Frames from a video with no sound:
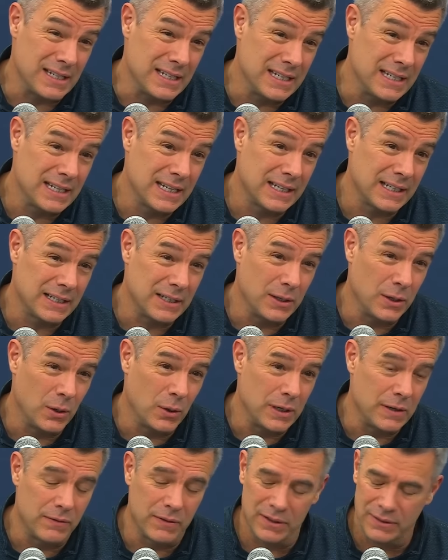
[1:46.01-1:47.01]
He didn't, you
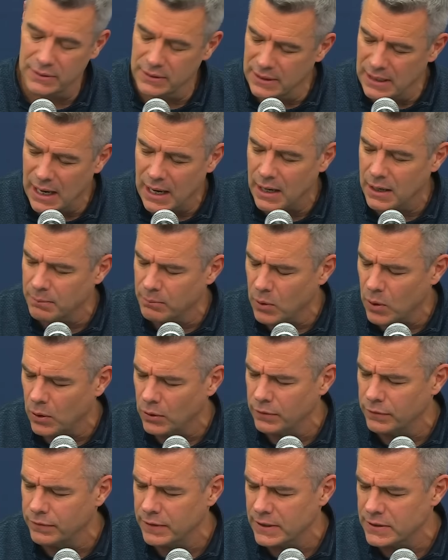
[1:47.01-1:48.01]
know, even on
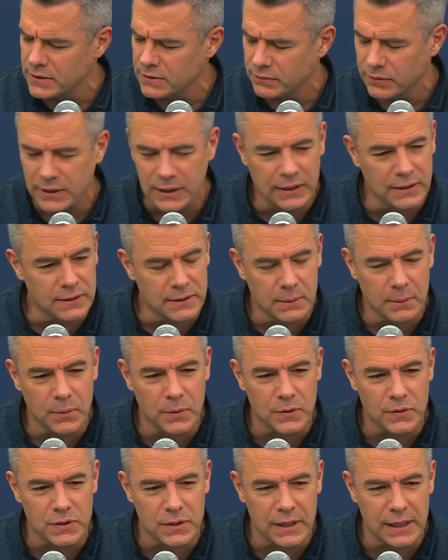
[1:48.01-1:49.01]
ball defensively and some of
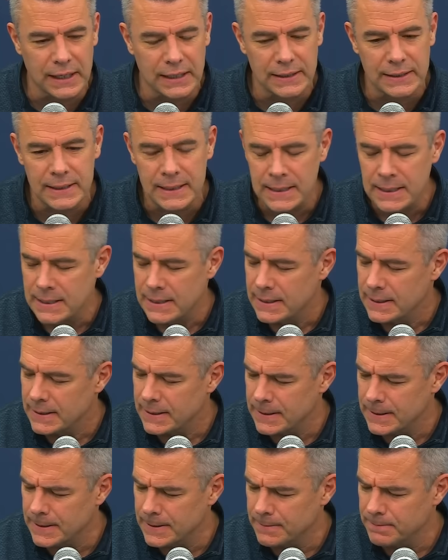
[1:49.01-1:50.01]
those things.
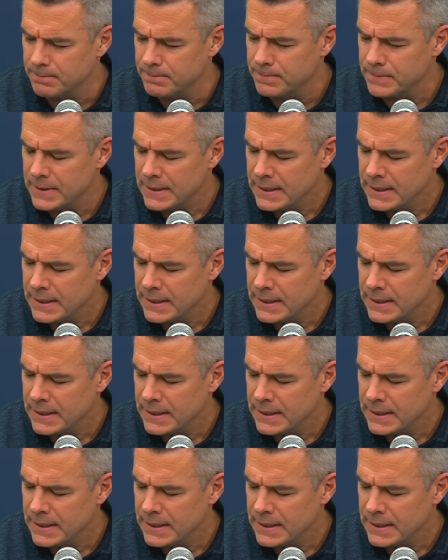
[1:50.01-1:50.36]
Um,